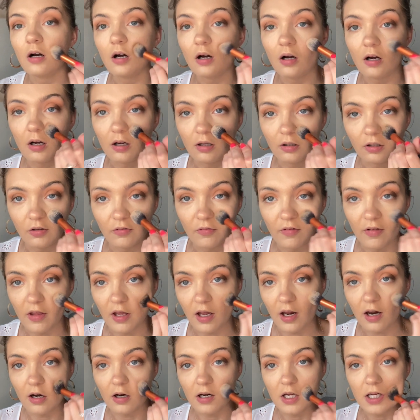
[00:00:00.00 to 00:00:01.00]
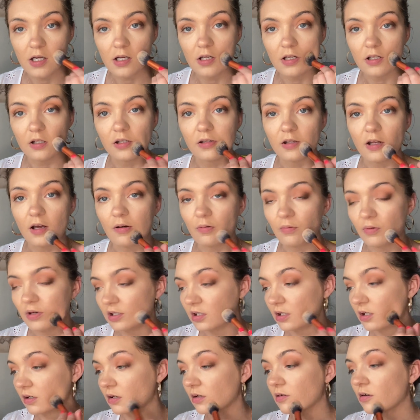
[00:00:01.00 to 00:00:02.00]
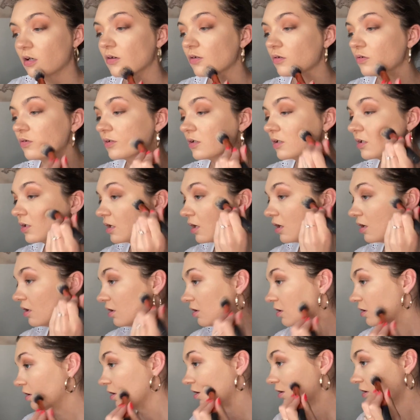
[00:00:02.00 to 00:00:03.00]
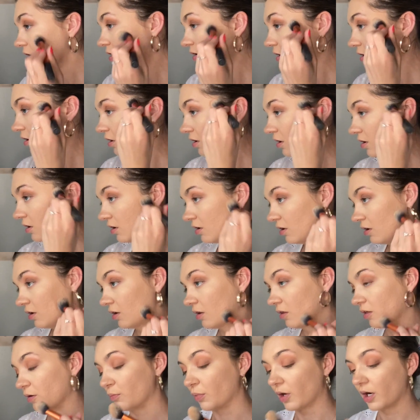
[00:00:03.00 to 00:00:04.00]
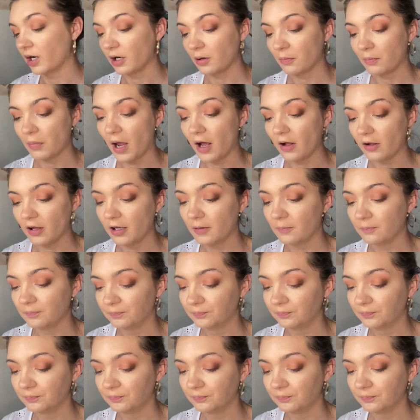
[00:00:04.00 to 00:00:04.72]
all over the areas that we didn't use the brightening palette.